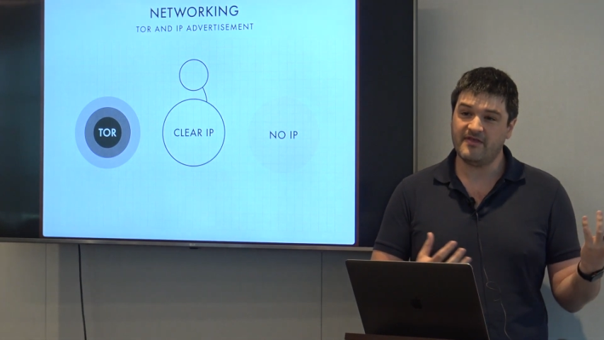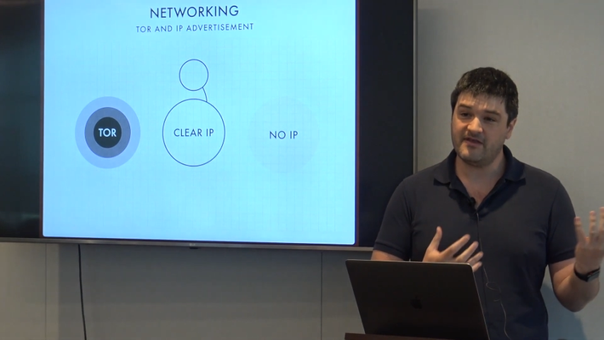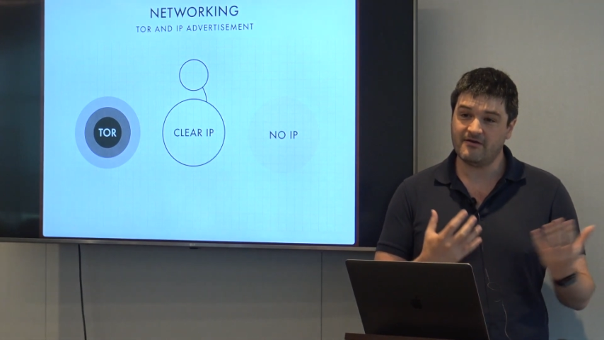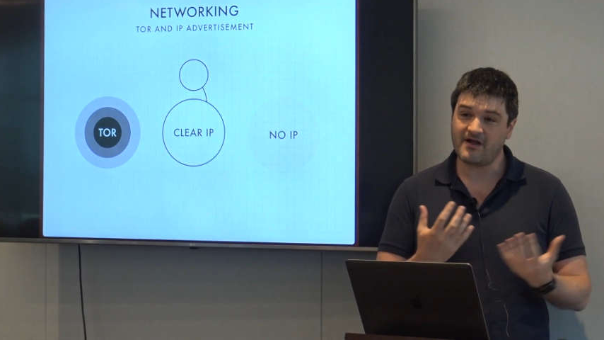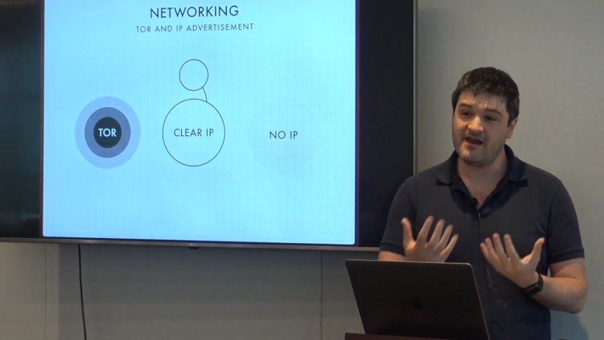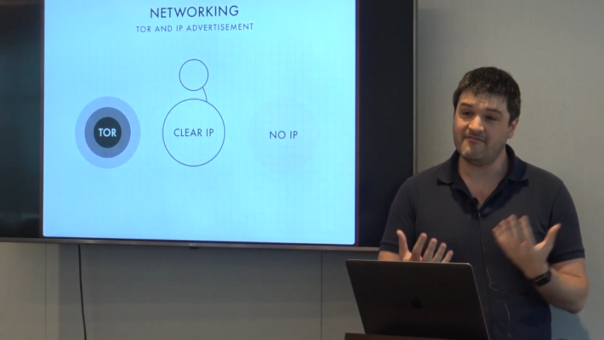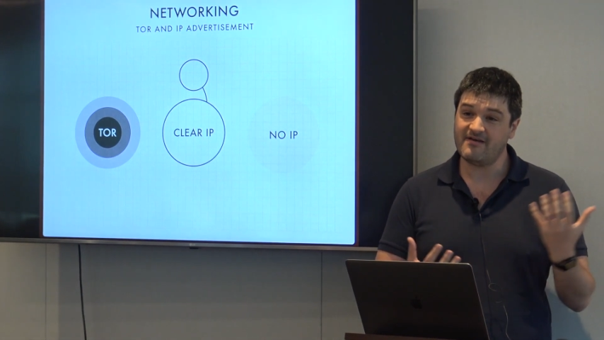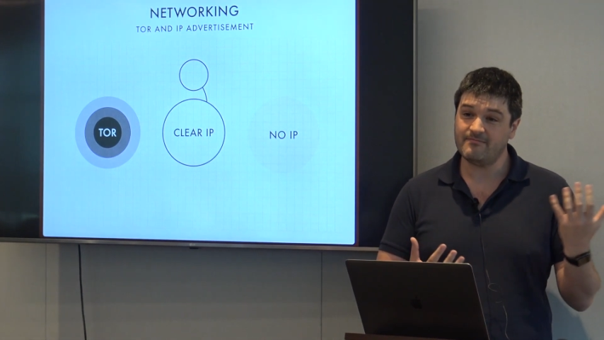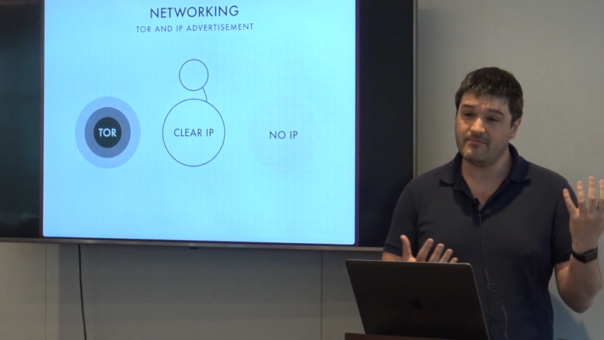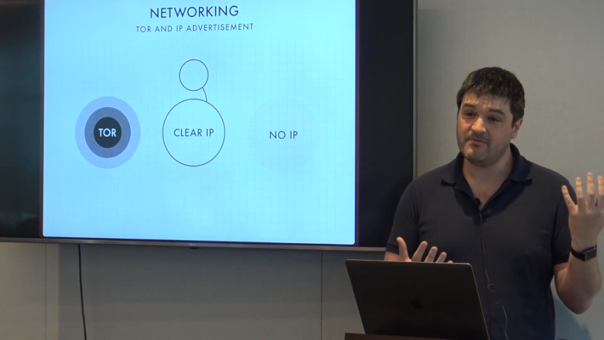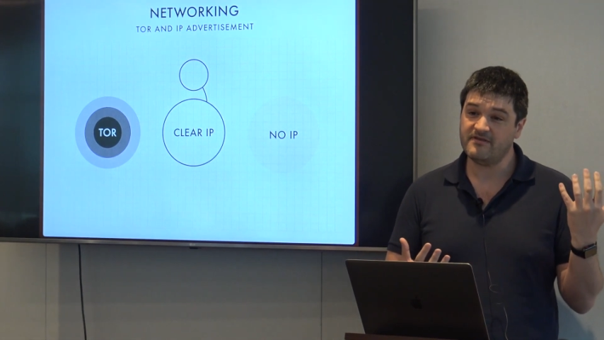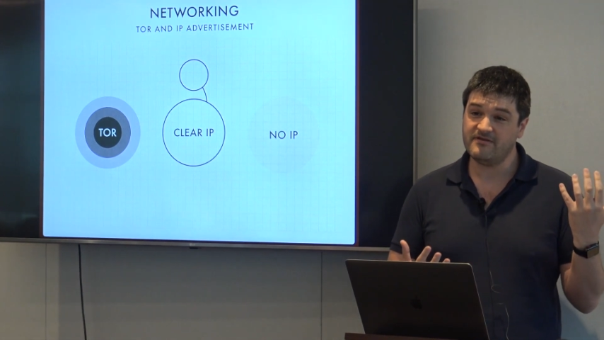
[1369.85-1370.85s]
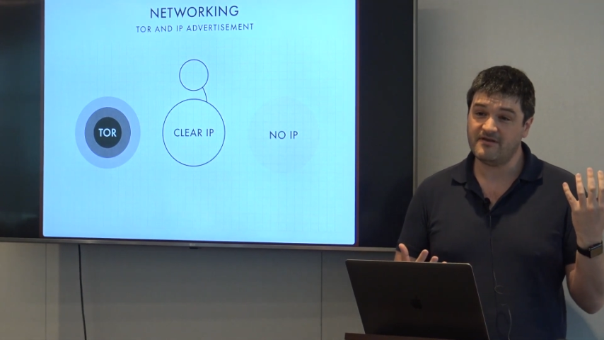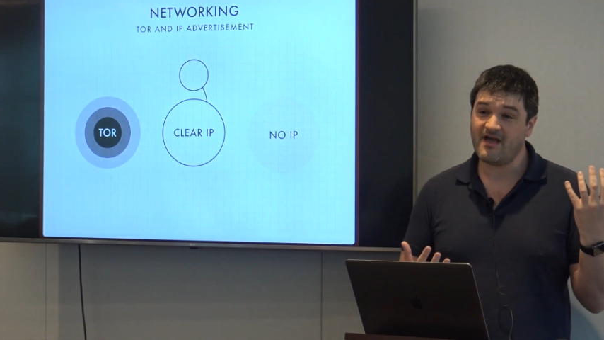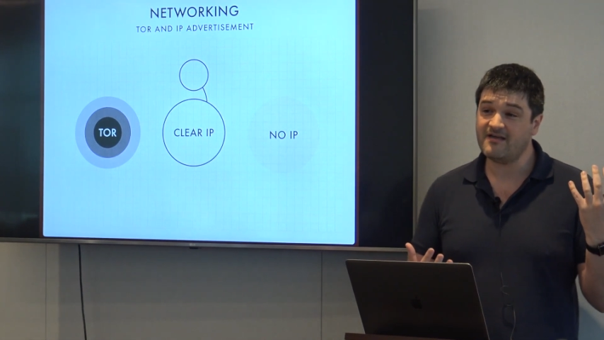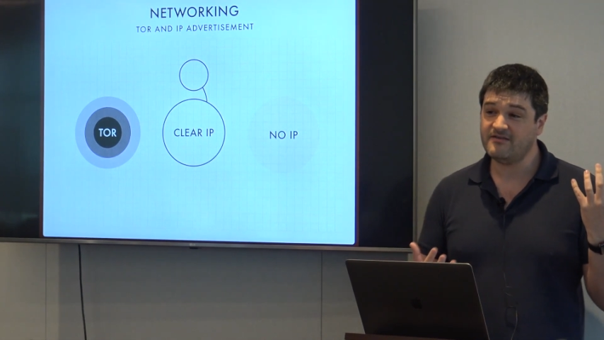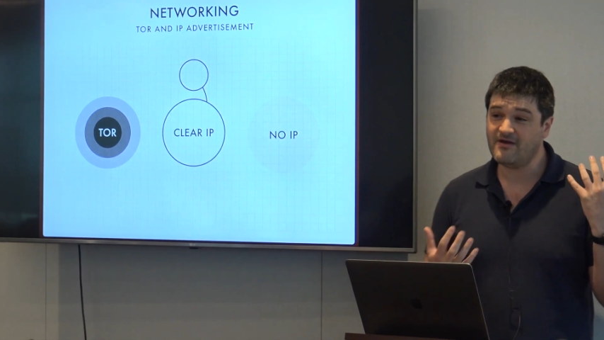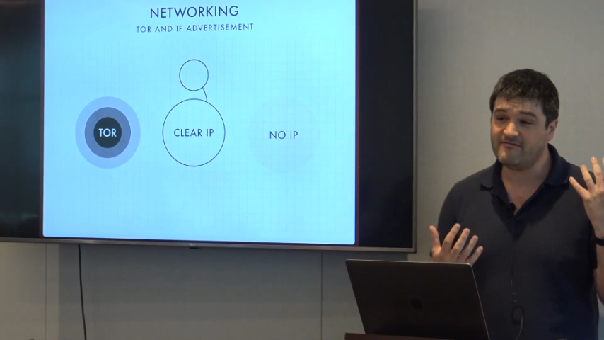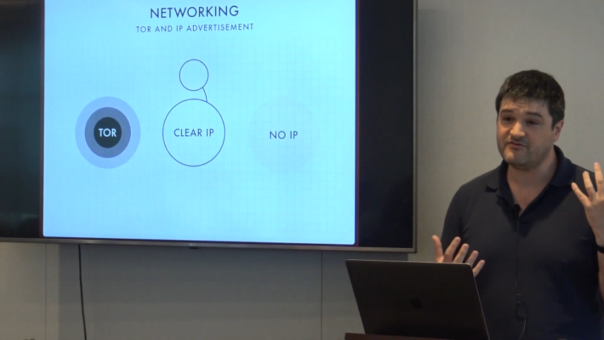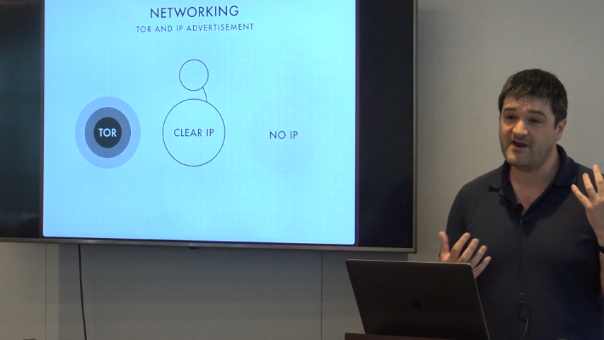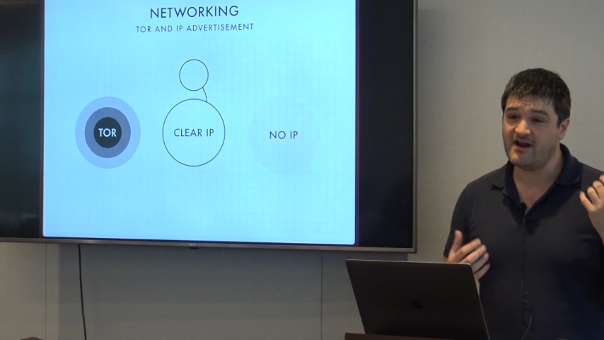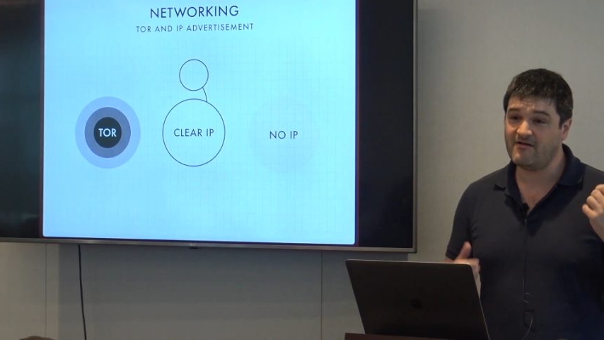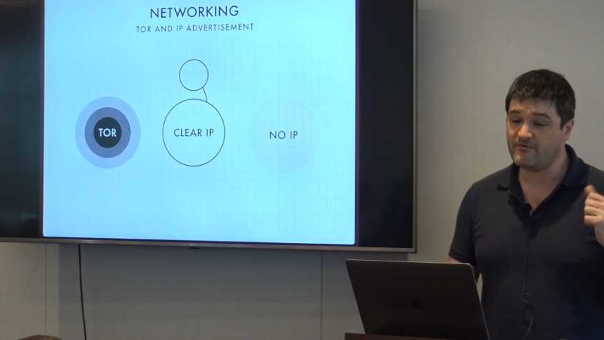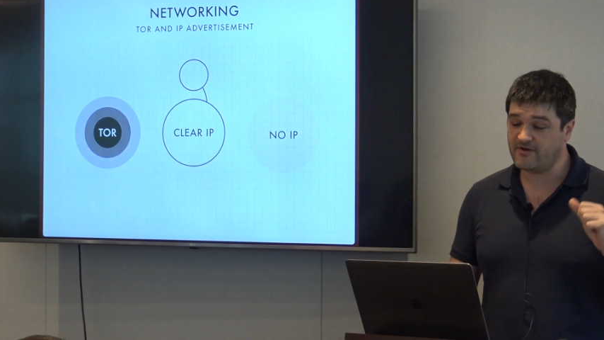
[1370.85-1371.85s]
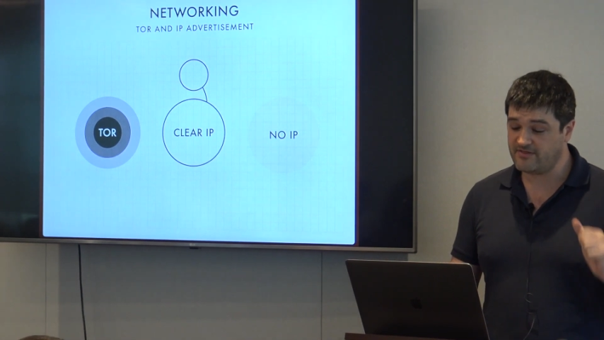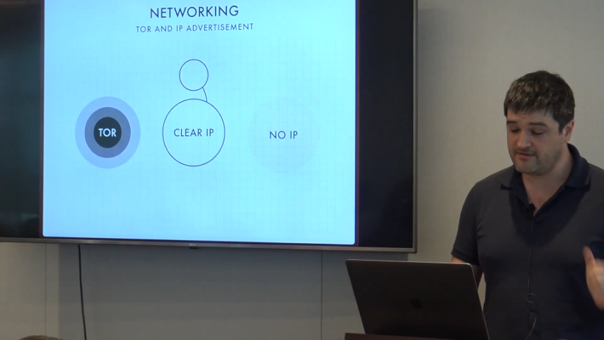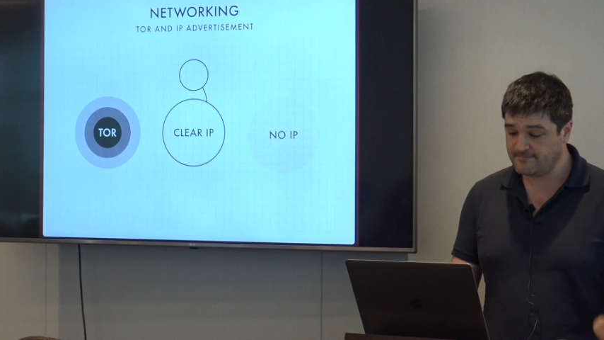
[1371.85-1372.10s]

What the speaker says: that you have a trade-off with.